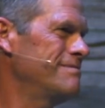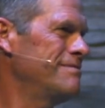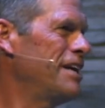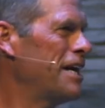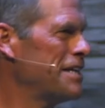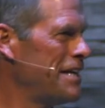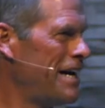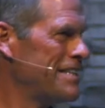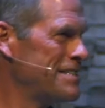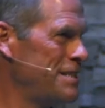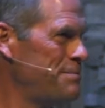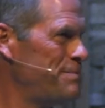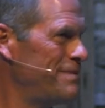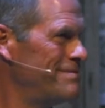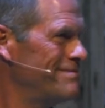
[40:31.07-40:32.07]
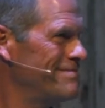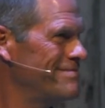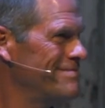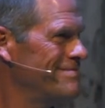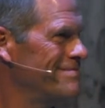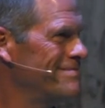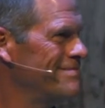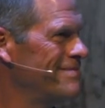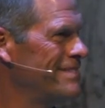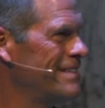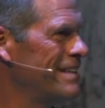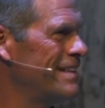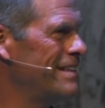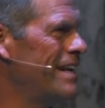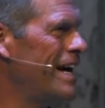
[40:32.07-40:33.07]
Not gossip,
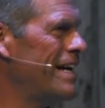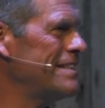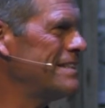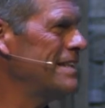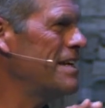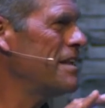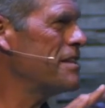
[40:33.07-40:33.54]
not